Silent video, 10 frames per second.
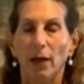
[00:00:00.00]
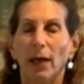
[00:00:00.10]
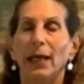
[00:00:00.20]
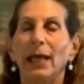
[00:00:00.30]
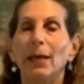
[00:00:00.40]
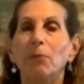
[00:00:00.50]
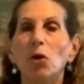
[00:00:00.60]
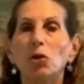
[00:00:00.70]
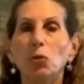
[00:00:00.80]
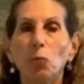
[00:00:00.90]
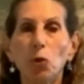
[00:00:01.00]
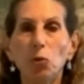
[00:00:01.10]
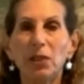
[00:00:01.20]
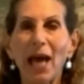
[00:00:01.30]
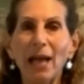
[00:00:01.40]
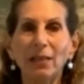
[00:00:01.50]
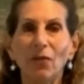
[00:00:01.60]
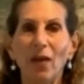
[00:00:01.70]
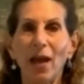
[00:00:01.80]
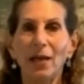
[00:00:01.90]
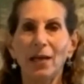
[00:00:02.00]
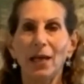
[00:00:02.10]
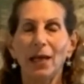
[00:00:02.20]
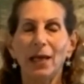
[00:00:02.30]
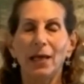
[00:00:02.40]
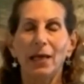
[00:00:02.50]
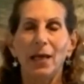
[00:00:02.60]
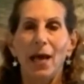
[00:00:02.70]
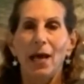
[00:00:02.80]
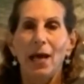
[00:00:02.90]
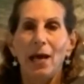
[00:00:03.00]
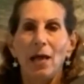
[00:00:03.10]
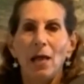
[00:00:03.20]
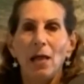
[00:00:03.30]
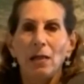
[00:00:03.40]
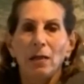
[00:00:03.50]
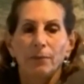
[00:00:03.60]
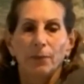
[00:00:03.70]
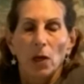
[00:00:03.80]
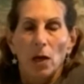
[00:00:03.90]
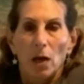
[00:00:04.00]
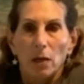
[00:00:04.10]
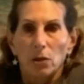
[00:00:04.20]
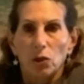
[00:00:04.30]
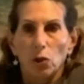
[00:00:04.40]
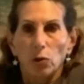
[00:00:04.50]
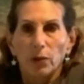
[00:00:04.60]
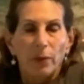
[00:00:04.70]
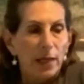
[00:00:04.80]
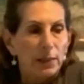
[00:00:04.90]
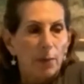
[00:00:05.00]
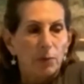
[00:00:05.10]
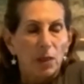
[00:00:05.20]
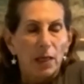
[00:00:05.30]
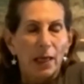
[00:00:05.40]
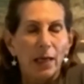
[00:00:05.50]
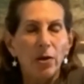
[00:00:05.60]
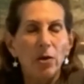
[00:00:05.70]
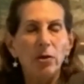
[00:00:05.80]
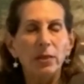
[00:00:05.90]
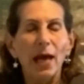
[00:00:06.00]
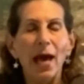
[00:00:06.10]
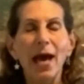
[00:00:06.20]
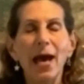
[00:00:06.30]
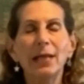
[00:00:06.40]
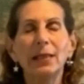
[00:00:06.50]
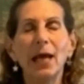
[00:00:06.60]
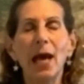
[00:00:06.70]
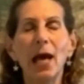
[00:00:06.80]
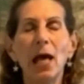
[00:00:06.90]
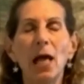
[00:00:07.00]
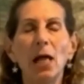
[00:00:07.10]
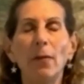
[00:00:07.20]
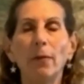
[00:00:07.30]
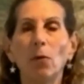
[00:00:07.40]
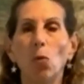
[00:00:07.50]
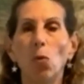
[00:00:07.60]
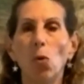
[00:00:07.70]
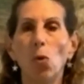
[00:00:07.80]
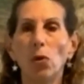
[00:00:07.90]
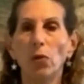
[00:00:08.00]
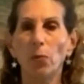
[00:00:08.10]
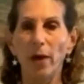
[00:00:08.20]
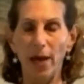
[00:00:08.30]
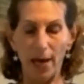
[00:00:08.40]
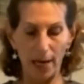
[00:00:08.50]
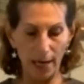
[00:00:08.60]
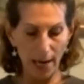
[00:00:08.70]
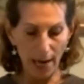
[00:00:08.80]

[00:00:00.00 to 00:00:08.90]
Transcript: Keep those roots activated. Inhale, shoulder blades up to the ears. Exhale, all the way